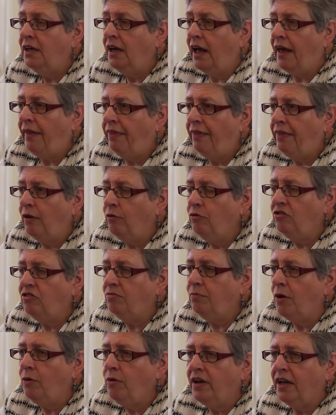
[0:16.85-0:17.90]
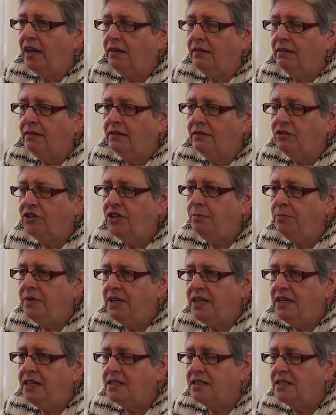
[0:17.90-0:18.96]
and those smoking
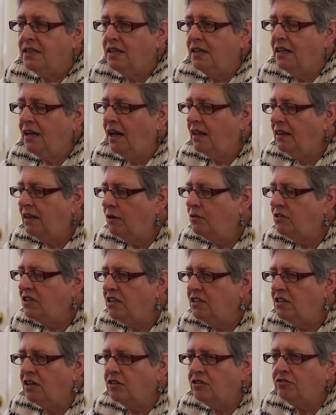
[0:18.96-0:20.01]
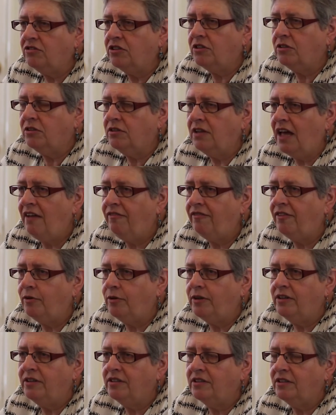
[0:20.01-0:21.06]
chimneys and those industrial
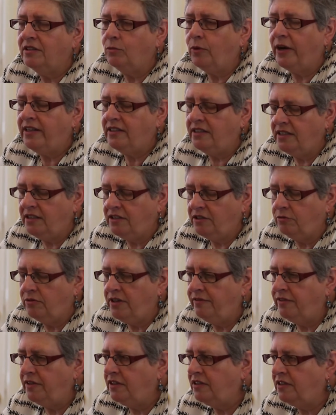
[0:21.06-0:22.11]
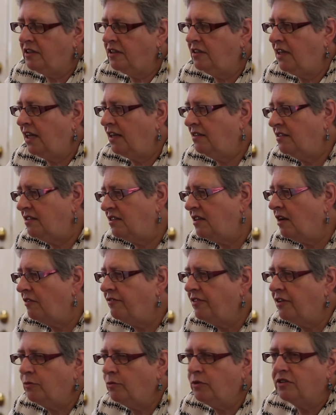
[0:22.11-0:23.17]
effluents that went into rivers and that
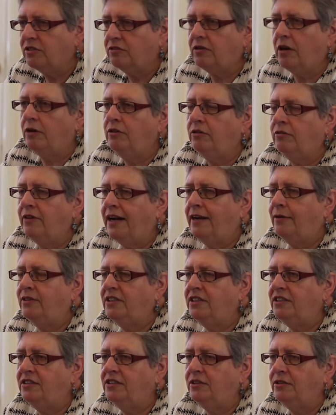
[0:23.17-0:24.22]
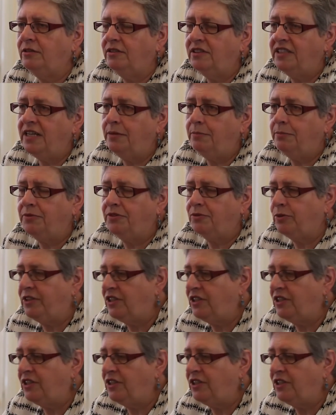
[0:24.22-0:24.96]
stuff that was thrown around into tips,